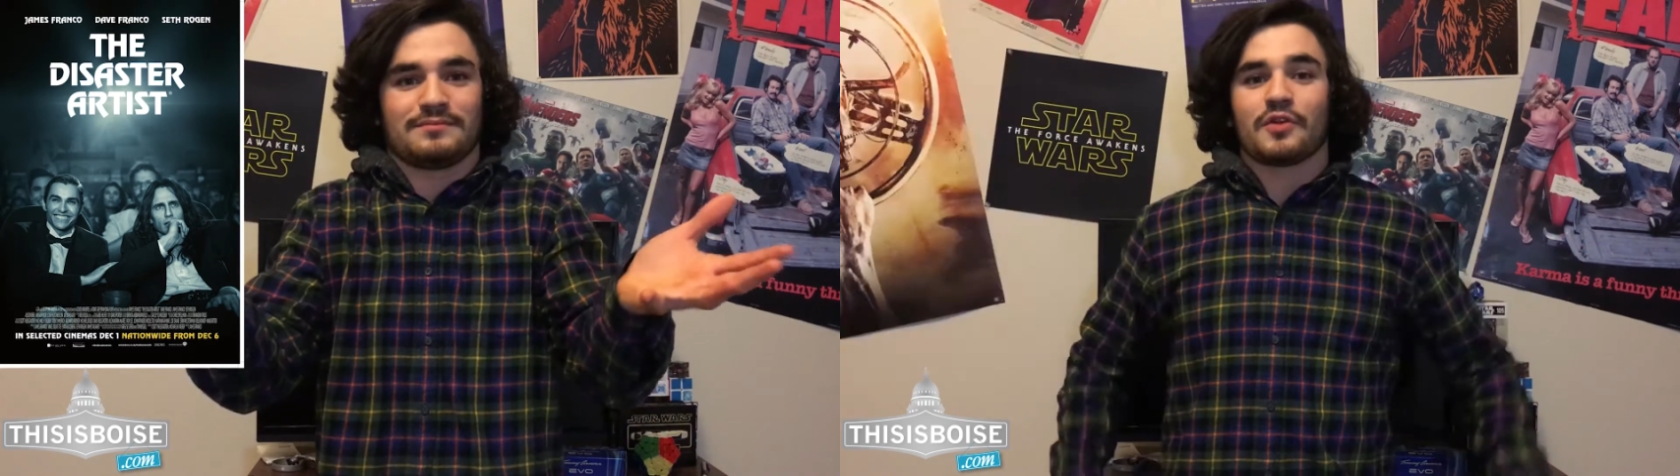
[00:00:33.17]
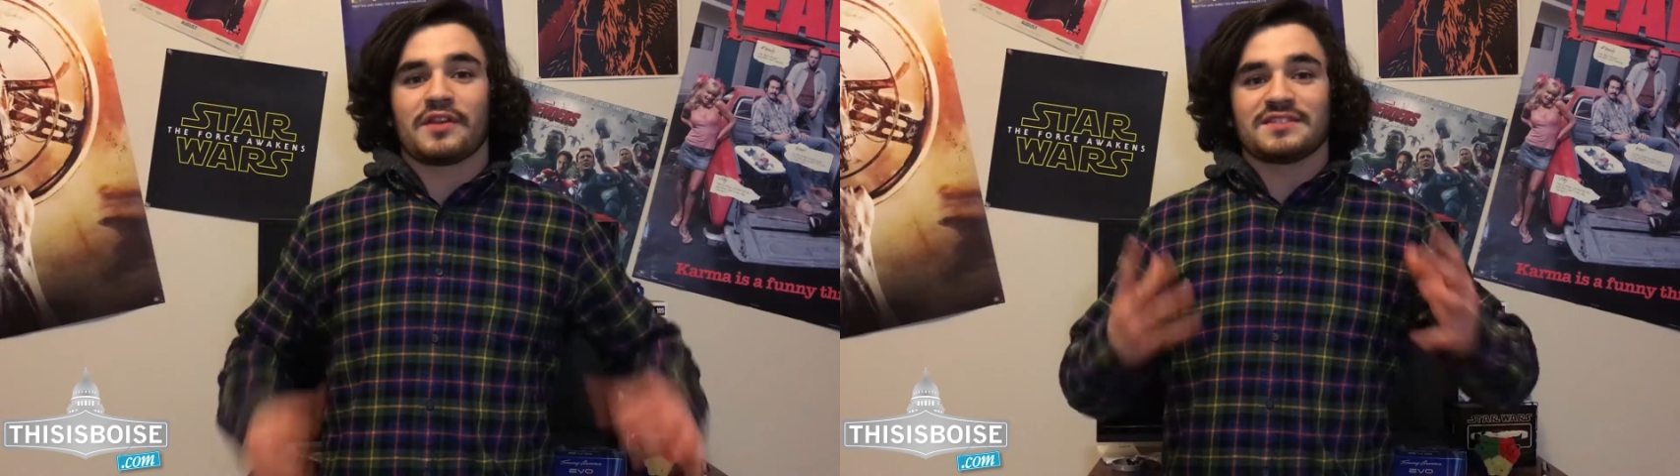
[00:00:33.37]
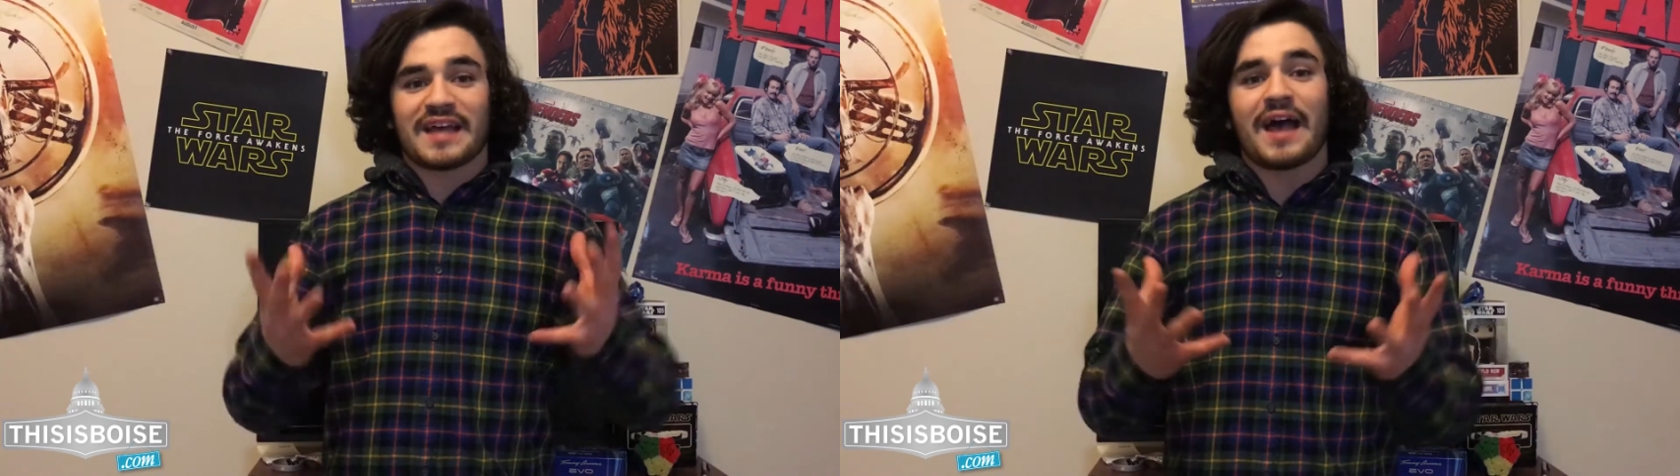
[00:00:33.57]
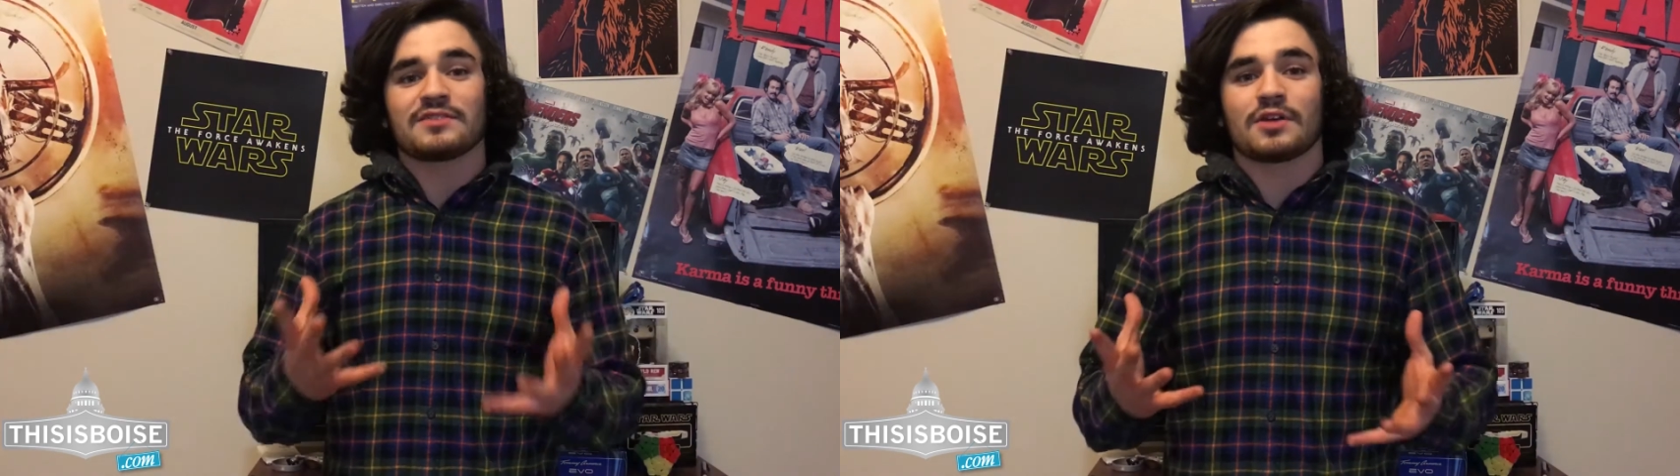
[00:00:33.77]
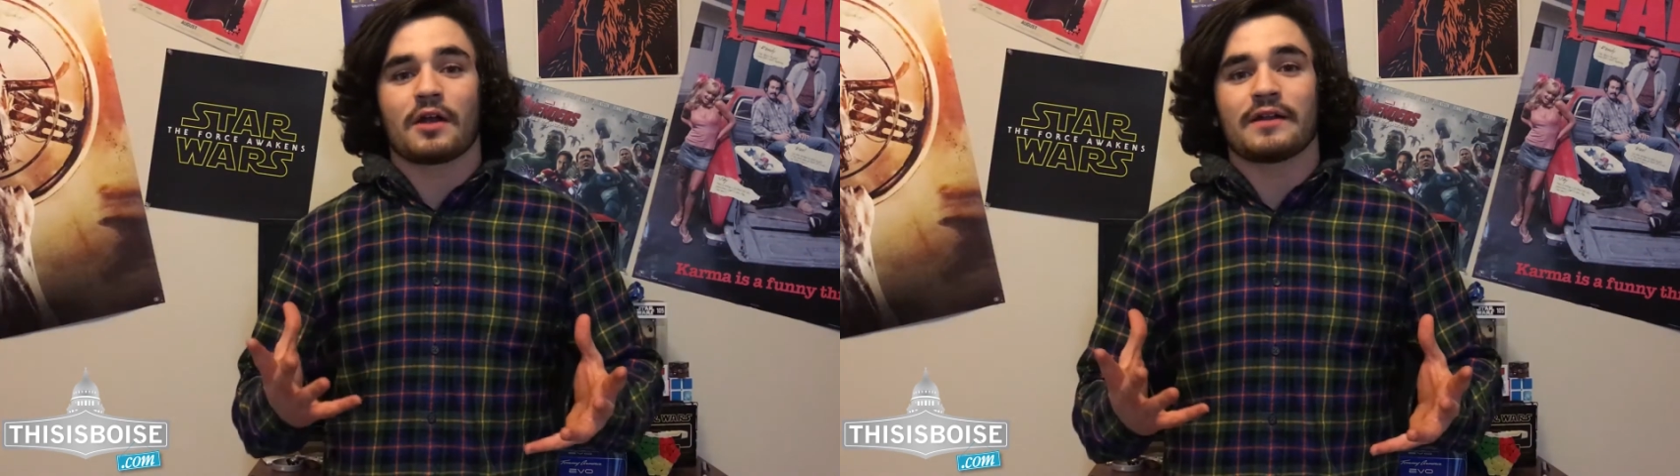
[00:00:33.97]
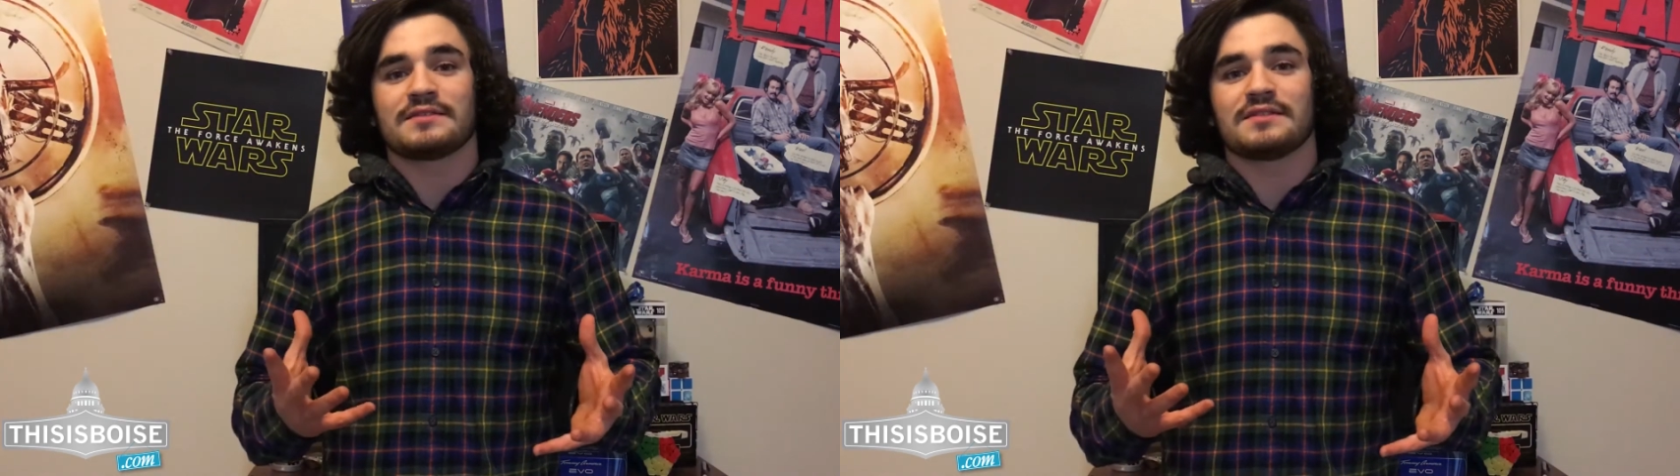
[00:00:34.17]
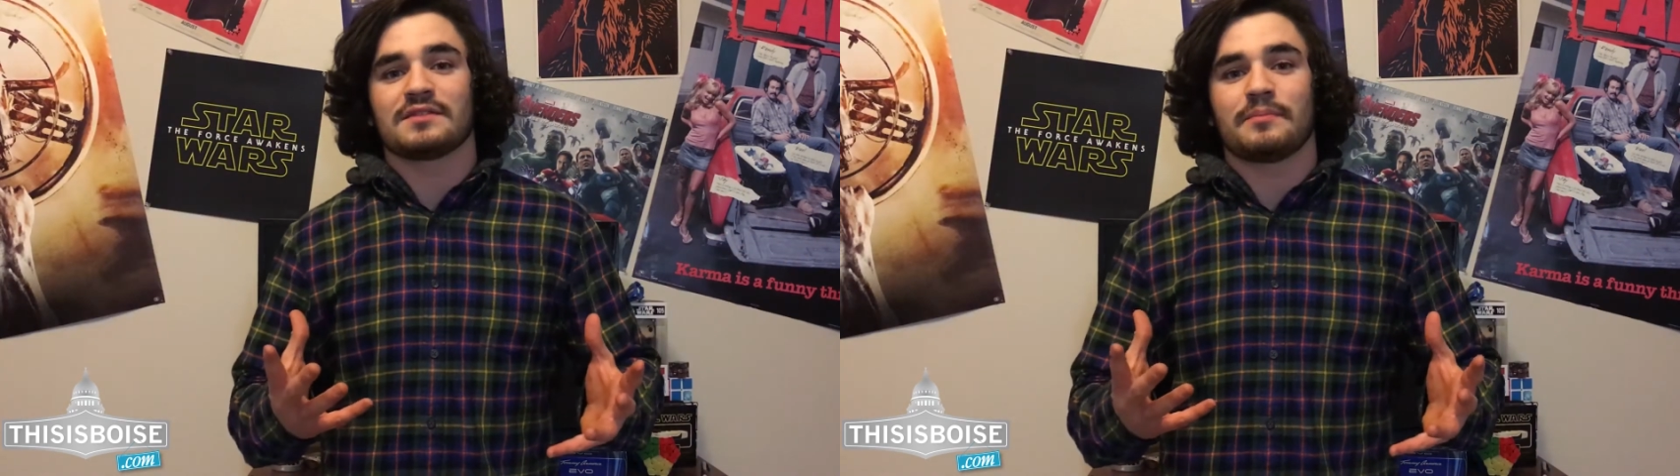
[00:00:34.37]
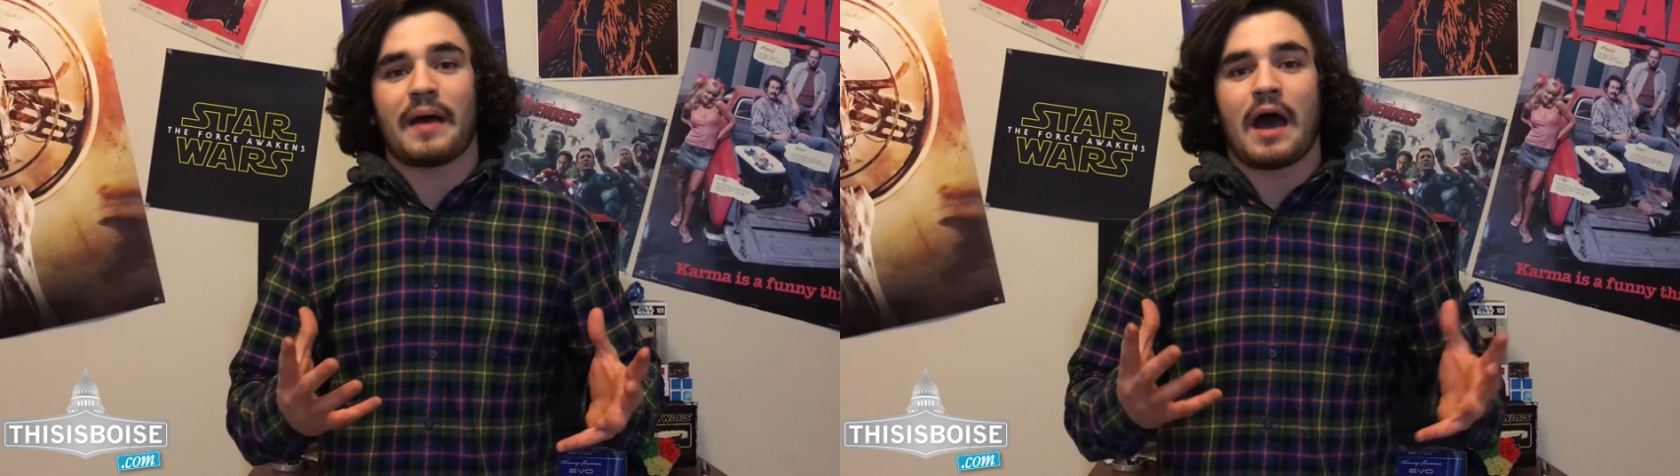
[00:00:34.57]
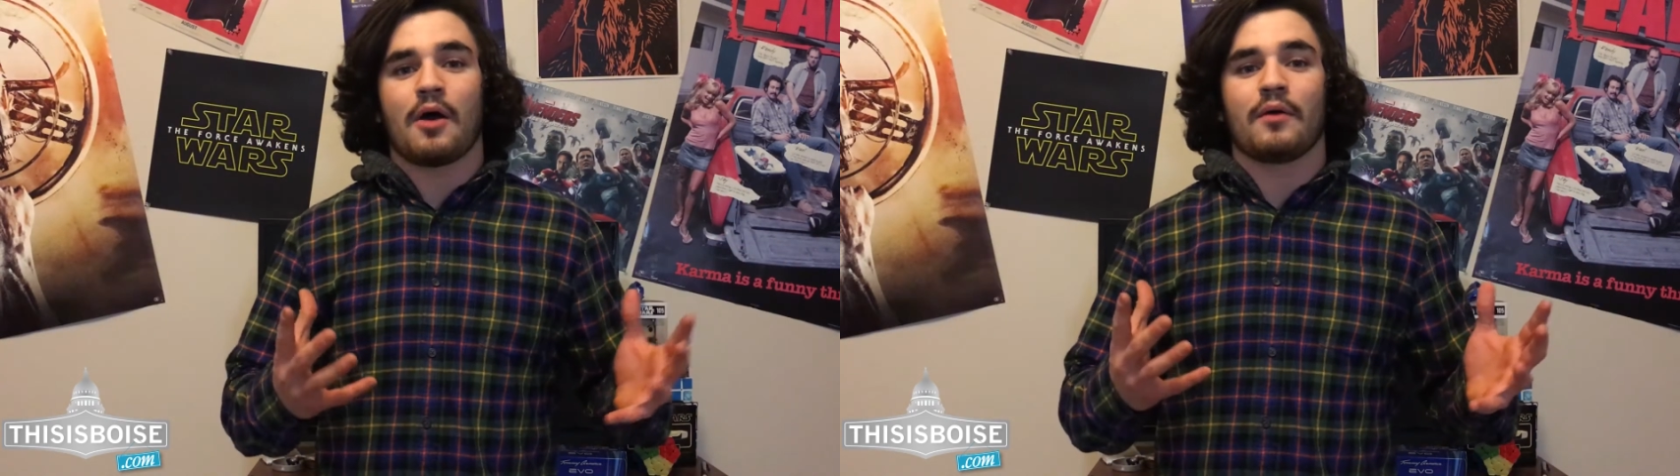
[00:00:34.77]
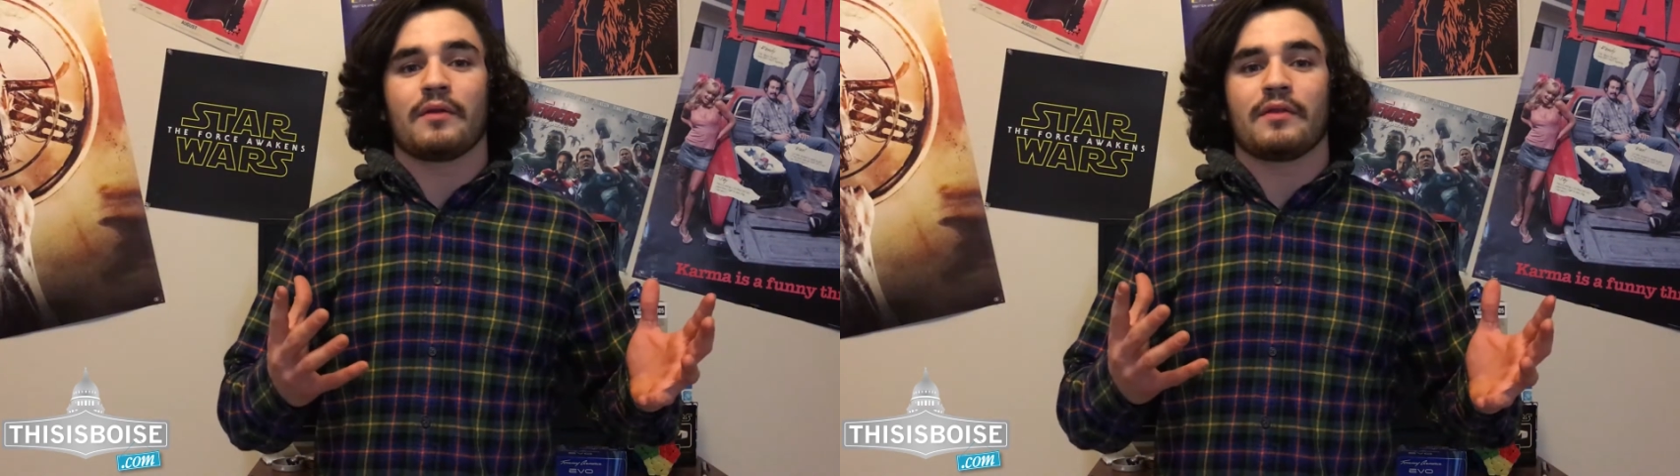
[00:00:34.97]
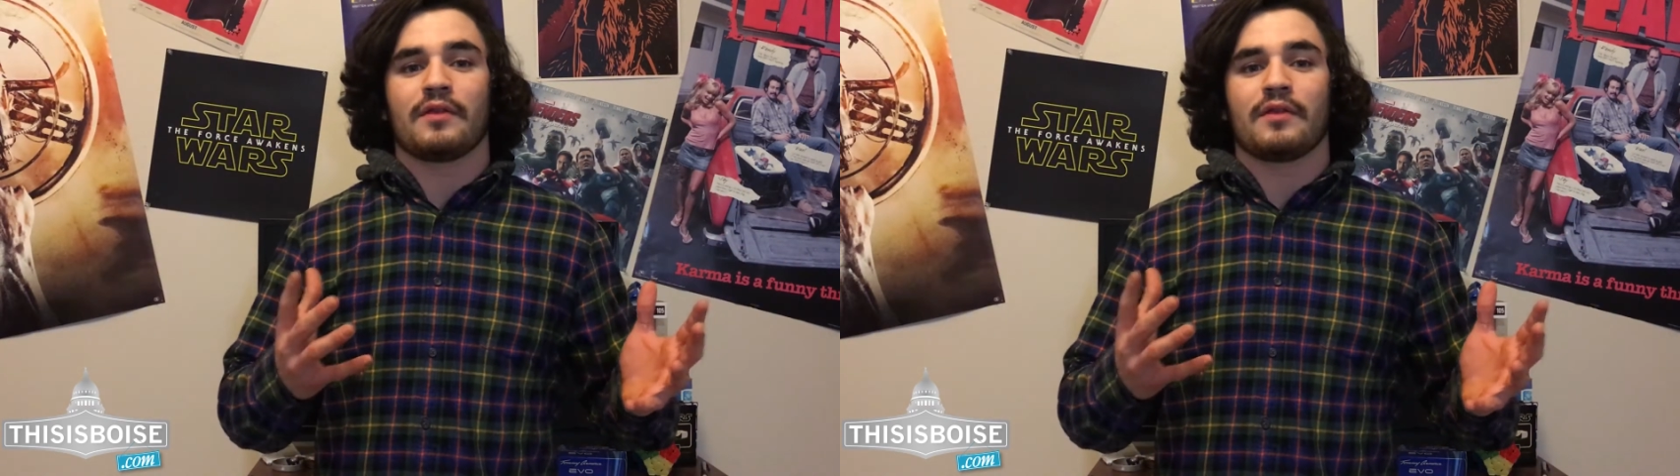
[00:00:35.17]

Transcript: So The Disaster Artist is about